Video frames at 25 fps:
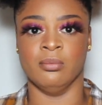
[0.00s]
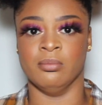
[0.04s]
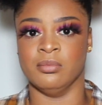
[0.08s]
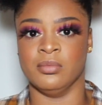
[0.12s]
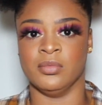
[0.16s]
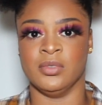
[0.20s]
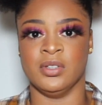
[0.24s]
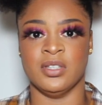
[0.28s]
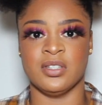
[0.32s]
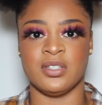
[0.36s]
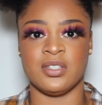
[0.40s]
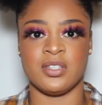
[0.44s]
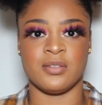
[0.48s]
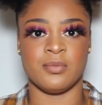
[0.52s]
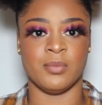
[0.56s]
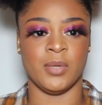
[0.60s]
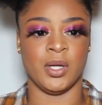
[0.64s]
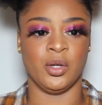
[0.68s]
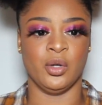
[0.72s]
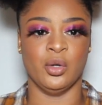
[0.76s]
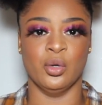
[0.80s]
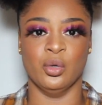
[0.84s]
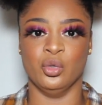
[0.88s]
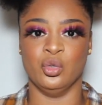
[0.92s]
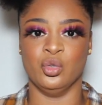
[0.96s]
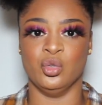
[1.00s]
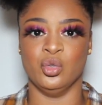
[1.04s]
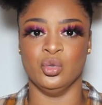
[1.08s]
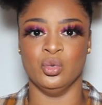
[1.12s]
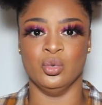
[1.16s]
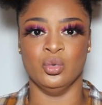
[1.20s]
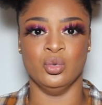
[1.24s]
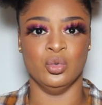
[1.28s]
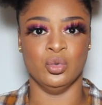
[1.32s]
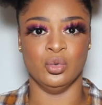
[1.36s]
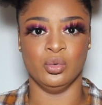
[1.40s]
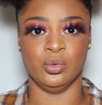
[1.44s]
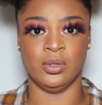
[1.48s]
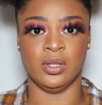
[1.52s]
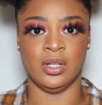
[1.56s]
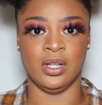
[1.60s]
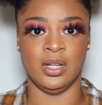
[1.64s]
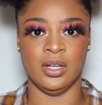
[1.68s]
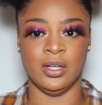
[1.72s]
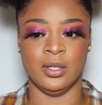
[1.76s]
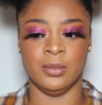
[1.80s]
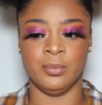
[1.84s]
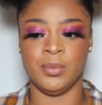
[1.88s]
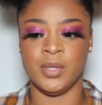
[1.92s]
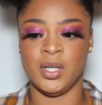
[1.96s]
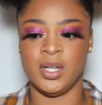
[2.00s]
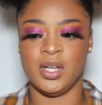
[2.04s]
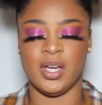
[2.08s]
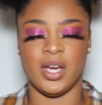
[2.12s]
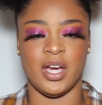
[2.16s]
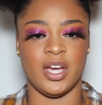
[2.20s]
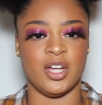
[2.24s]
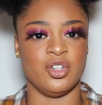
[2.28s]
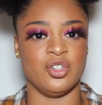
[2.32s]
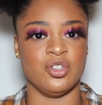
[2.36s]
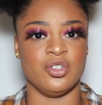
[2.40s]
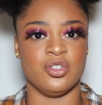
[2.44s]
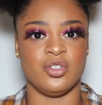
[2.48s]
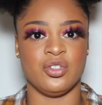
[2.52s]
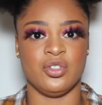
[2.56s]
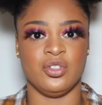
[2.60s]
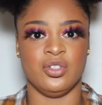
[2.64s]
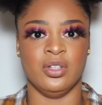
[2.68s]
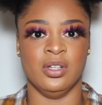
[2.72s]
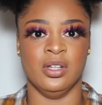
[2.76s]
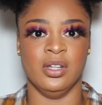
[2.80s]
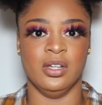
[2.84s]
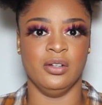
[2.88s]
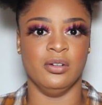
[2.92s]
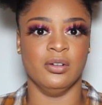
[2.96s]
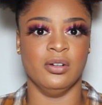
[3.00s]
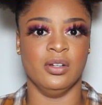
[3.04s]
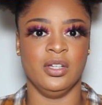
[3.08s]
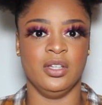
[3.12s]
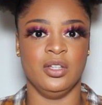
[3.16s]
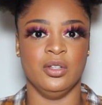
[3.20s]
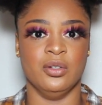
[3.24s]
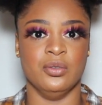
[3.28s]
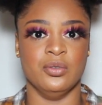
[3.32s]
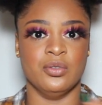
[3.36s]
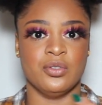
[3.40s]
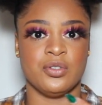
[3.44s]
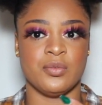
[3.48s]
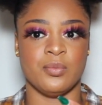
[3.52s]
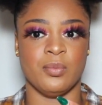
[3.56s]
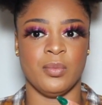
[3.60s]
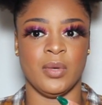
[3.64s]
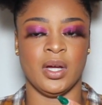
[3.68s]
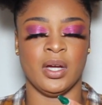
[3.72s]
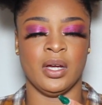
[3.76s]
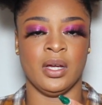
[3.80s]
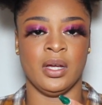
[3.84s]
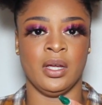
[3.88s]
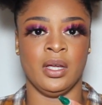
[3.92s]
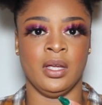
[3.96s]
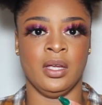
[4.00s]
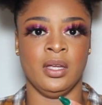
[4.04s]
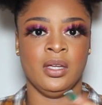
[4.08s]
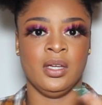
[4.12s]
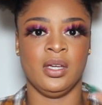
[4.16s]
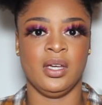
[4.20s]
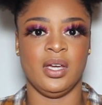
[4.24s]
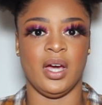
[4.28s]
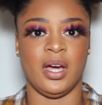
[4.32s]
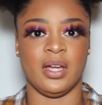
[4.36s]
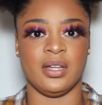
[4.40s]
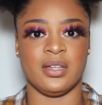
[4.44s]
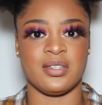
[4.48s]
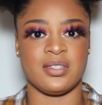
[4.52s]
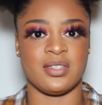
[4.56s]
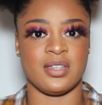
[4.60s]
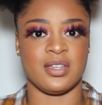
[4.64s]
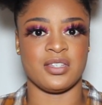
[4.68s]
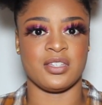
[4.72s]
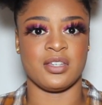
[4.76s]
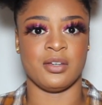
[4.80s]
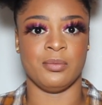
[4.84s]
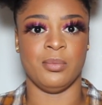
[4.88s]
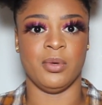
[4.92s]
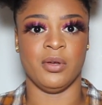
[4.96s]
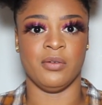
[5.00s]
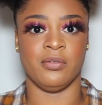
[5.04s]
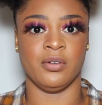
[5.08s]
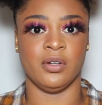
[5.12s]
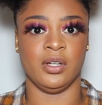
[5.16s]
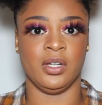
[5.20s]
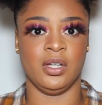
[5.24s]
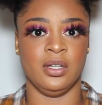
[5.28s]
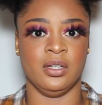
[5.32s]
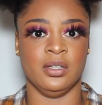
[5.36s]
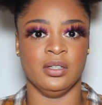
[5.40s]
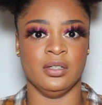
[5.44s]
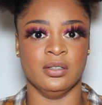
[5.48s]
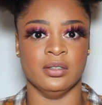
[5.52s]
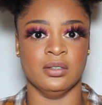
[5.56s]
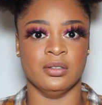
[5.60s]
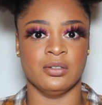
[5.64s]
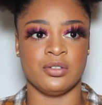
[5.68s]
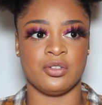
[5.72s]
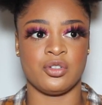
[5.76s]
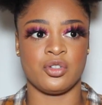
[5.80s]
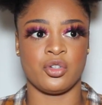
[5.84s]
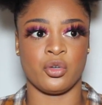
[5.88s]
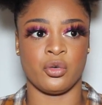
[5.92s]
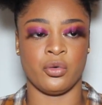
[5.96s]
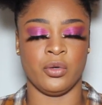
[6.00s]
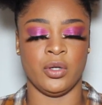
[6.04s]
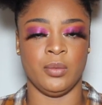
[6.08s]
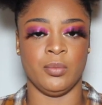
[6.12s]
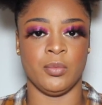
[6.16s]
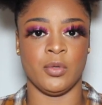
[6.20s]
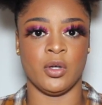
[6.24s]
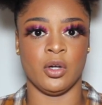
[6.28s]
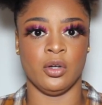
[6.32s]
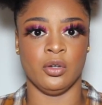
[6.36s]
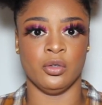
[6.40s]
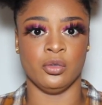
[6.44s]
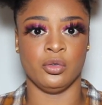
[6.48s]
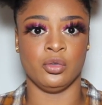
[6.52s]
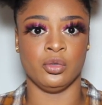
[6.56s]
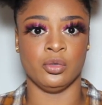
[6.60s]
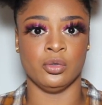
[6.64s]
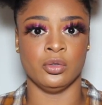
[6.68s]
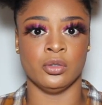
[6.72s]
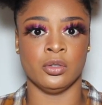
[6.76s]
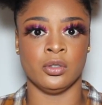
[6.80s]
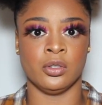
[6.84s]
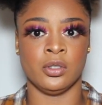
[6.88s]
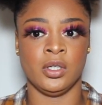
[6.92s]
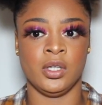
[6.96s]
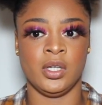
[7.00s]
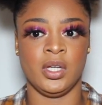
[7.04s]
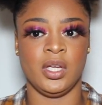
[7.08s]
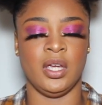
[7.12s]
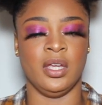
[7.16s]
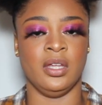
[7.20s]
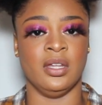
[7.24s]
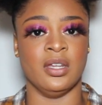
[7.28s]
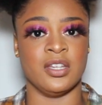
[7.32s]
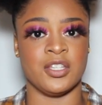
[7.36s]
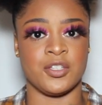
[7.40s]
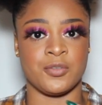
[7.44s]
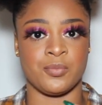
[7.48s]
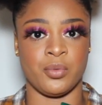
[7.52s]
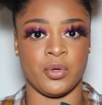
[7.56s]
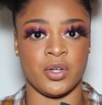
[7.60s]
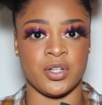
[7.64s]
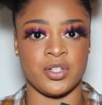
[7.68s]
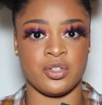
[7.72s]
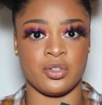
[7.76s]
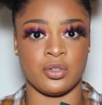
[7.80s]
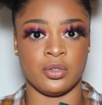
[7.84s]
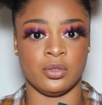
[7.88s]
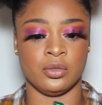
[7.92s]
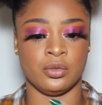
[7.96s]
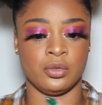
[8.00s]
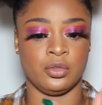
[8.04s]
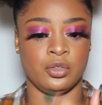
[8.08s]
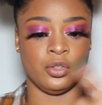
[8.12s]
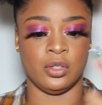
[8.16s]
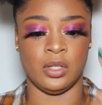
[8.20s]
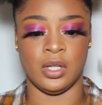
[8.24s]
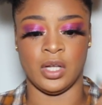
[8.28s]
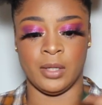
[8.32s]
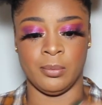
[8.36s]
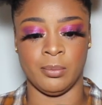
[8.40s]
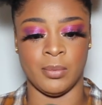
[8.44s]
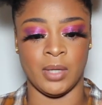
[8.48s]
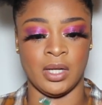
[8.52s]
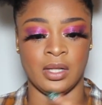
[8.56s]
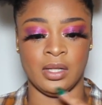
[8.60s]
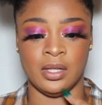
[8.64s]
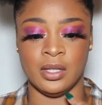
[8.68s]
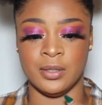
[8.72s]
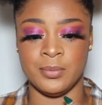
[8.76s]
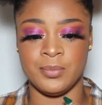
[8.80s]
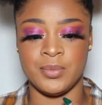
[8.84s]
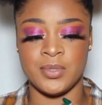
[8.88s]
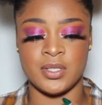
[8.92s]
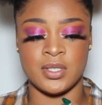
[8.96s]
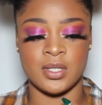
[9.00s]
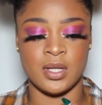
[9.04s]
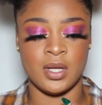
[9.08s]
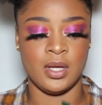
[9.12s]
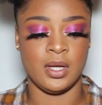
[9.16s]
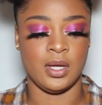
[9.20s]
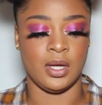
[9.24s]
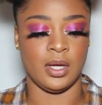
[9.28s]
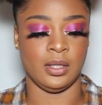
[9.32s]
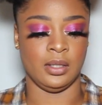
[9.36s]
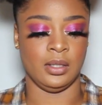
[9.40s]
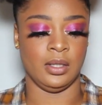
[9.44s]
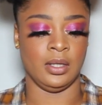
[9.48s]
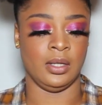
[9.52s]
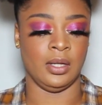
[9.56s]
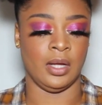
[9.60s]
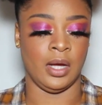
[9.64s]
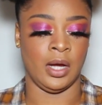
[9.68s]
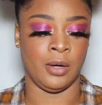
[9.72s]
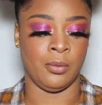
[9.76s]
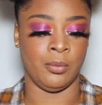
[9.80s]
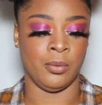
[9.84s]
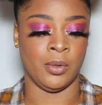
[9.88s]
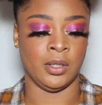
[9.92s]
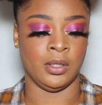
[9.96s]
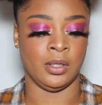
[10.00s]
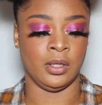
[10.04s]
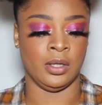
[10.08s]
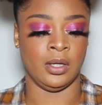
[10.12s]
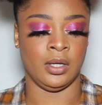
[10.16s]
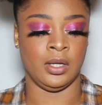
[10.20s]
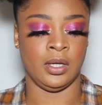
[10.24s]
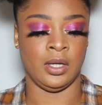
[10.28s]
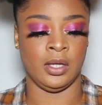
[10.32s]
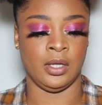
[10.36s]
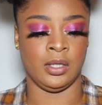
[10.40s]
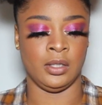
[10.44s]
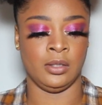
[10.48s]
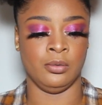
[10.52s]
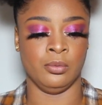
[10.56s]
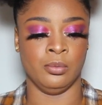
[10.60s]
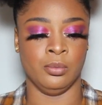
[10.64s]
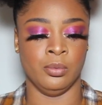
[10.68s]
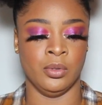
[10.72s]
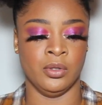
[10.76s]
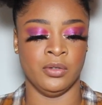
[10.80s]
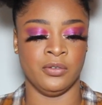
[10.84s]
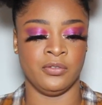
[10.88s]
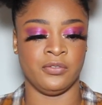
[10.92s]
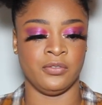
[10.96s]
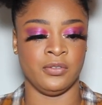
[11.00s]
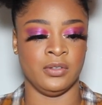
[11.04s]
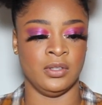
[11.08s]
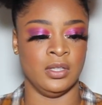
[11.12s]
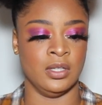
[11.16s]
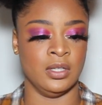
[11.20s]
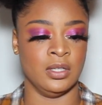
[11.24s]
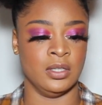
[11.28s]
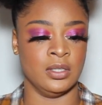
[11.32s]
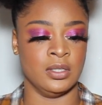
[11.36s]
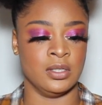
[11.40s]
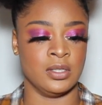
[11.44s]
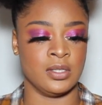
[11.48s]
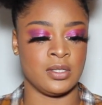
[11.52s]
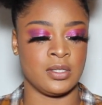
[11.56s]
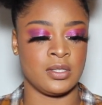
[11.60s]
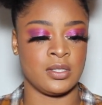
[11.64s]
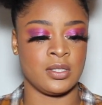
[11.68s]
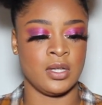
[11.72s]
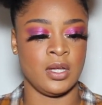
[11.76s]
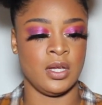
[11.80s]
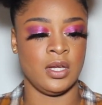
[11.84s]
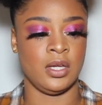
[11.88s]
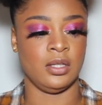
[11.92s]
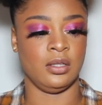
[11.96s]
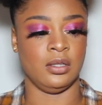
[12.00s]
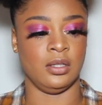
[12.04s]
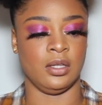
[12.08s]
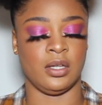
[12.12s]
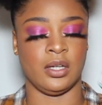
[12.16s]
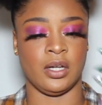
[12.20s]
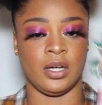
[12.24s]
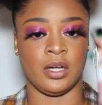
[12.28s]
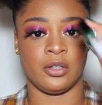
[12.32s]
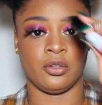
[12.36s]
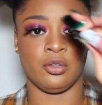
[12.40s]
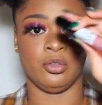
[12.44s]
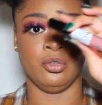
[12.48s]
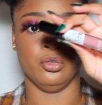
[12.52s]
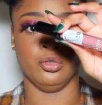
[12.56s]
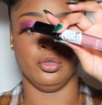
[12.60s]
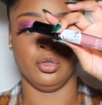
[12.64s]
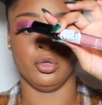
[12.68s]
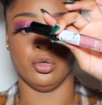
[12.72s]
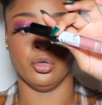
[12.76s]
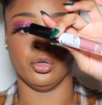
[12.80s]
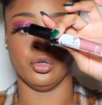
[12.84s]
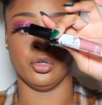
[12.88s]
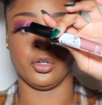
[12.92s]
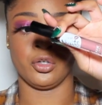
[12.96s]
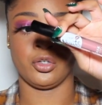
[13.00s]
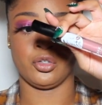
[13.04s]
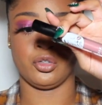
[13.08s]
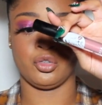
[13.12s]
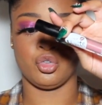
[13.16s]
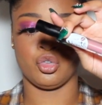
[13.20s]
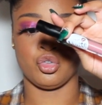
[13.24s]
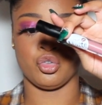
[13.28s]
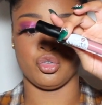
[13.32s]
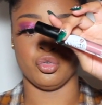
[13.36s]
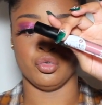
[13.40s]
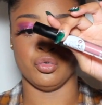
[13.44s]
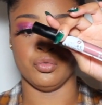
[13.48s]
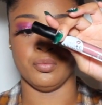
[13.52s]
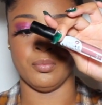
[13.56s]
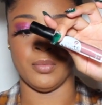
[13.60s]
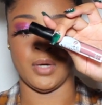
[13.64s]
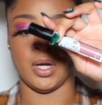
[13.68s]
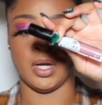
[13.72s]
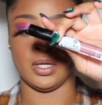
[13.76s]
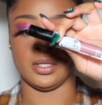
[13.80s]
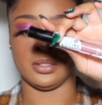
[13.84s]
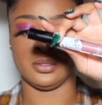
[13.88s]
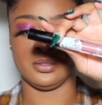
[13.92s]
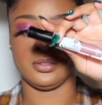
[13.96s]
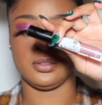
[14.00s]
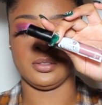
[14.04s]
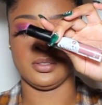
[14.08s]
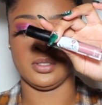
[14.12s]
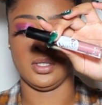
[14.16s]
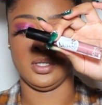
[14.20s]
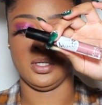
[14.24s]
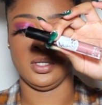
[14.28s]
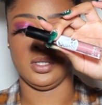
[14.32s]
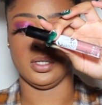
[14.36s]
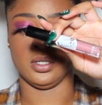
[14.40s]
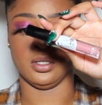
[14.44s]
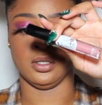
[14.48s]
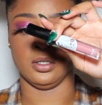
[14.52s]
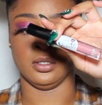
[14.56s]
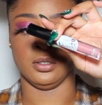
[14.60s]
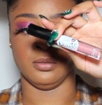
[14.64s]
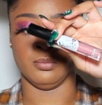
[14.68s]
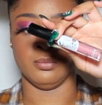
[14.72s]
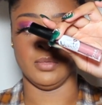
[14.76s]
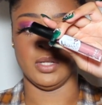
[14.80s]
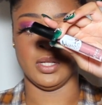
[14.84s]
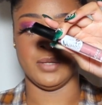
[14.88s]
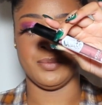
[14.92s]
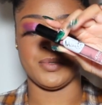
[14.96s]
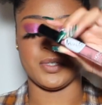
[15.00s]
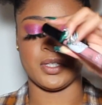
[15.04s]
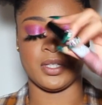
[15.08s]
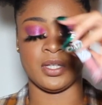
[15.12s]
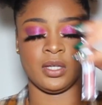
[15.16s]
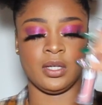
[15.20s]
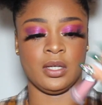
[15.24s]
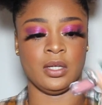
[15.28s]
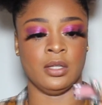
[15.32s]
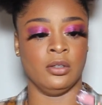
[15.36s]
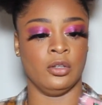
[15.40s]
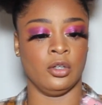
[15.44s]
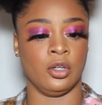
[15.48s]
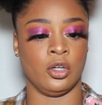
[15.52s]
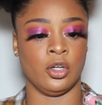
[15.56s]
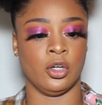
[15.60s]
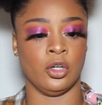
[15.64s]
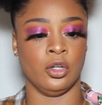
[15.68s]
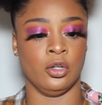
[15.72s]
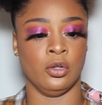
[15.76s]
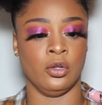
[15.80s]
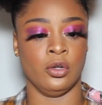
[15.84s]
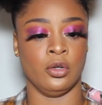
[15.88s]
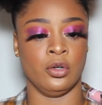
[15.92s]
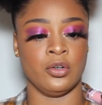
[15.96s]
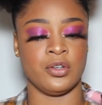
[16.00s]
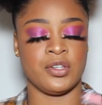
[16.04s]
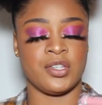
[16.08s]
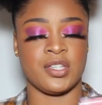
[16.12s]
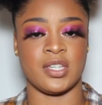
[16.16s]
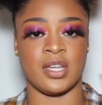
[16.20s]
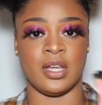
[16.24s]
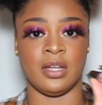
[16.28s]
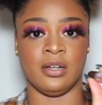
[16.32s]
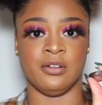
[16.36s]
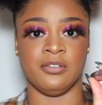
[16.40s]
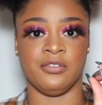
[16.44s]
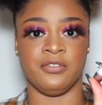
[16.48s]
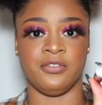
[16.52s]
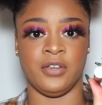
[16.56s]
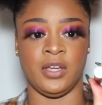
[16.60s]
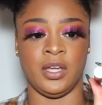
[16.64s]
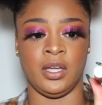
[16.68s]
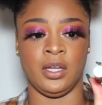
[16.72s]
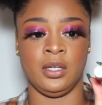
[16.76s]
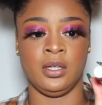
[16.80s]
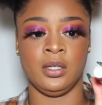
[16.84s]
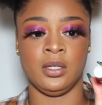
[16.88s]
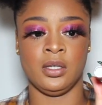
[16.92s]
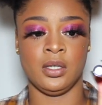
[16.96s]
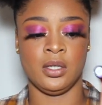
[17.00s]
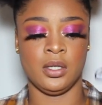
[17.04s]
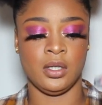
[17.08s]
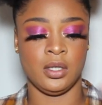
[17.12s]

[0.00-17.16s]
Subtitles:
This is my go-to nude lip. I just literally used my Anastasia Beverly Hills Cream Contour in Espresso to line my lips. And then I went ahead with this NICKAK New York True Matte lipstick in the color Santa Fe.